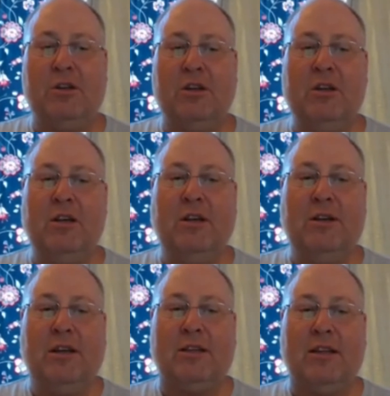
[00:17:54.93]
It's like,
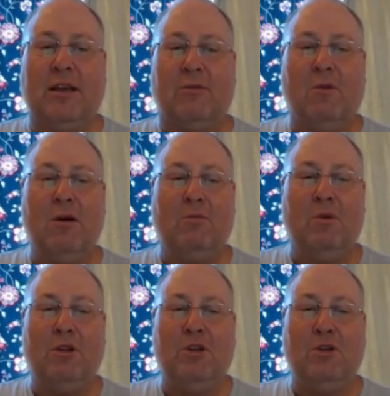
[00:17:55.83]
what would you
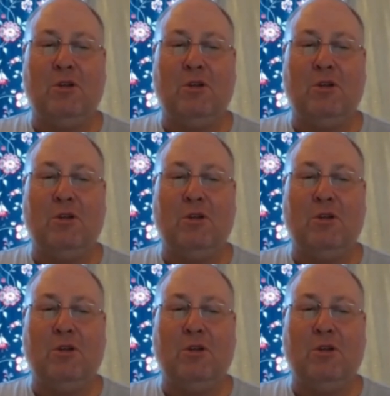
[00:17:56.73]
like?